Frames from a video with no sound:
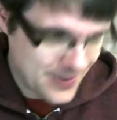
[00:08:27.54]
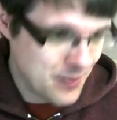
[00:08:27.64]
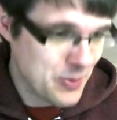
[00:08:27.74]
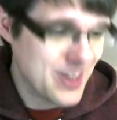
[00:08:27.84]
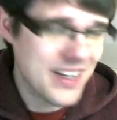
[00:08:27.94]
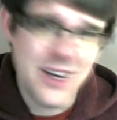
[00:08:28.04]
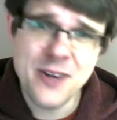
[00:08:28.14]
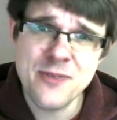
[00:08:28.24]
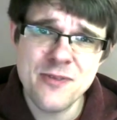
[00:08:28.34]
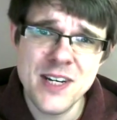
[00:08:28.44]
But there you
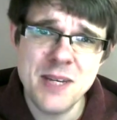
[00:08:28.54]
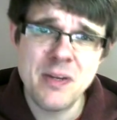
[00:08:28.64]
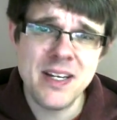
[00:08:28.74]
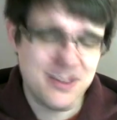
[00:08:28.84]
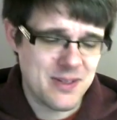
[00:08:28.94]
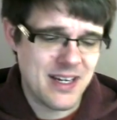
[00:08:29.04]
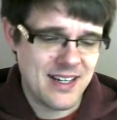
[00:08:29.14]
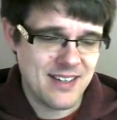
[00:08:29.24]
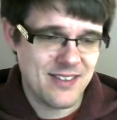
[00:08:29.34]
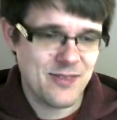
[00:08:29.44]
go, really pleased with
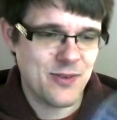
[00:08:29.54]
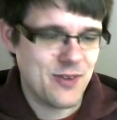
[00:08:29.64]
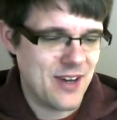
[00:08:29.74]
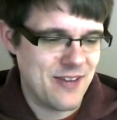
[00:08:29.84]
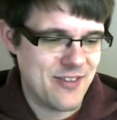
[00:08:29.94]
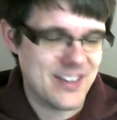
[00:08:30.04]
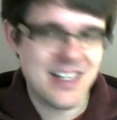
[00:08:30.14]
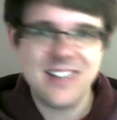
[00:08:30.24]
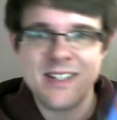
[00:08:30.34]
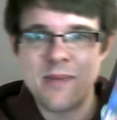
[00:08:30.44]
that.
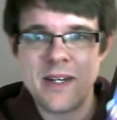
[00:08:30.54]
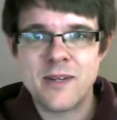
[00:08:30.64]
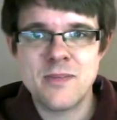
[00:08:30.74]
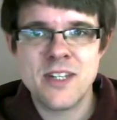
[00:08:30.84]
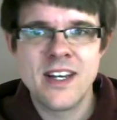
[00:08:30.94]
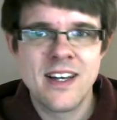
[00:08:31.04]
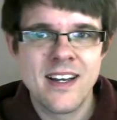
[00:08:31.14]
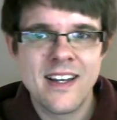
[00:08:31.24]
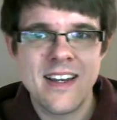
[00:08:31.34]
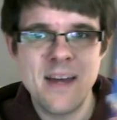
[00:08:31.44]
Fantastic pickups.
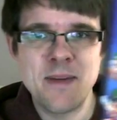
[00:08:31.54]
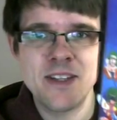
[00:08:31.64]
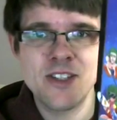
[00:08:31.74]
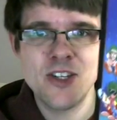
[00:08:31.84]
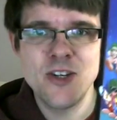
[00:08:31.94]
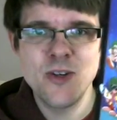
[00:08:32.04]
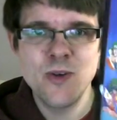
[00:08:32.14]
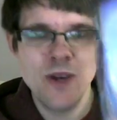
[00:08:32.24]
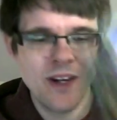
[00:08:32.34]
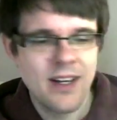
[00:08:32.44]
Lemmings
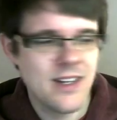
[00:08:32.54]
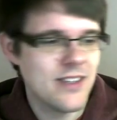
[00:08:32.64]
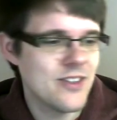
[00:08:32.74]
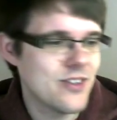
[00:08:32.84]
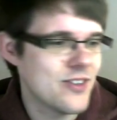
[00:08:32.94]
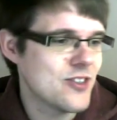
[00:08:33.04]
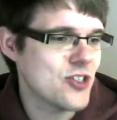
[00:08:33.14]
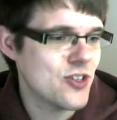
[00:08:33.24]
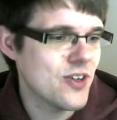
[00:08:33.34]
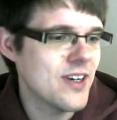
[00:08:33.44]
2,
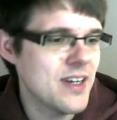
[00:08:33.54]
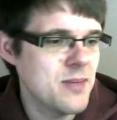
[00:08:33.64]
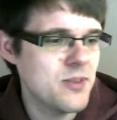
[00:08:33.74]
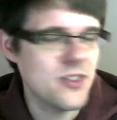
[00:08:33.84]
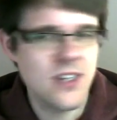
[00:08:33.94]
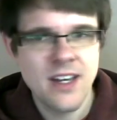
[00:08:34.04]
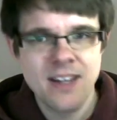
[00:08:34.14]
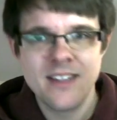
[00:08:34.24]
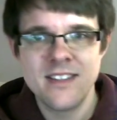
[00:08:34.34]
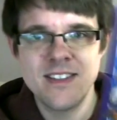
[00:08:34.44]
Tribes,
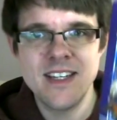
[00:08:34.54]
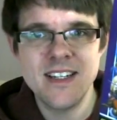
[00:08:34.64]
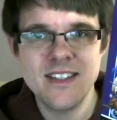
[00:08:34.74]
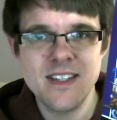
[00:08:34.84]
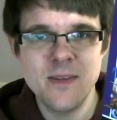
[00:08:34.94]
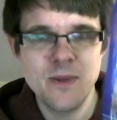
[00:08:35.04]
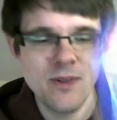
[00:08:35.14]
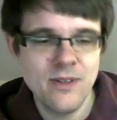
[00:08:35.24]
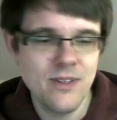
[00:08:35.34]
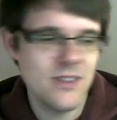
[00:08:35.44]
Dynasty
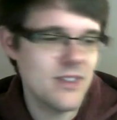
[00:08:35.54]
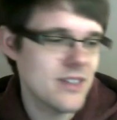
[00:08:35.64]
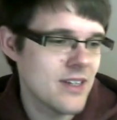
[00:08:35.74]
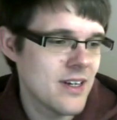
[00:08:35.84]
Wars,